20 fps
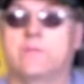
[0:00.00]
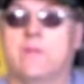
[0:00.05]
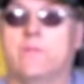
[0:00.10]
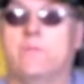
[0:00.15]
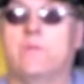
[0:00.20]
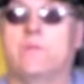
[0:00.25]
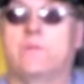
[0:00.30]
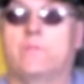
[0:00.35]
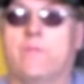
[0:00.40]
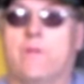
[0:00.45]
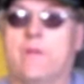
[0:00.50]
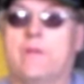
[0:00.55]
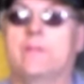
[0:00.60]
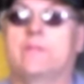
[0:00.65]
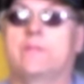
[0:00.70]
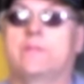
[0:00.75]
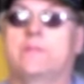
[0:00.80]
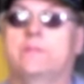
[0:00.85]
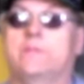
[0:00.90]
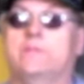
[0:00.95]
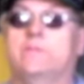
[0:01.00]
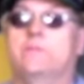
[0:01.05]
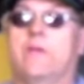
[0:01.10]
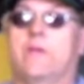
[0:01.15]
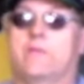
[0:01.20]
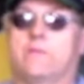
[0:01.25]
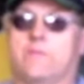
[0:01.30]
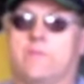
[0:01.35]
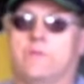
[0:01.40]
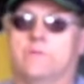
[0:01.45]
and I went right into
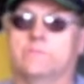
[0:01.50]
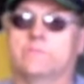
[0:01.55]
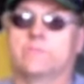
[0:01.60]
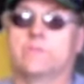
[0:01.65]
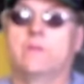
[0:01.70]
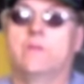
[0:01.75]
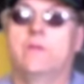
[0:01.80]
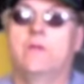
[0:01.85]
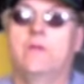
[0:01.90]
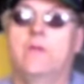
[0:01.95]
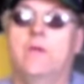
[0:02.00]
agriculture.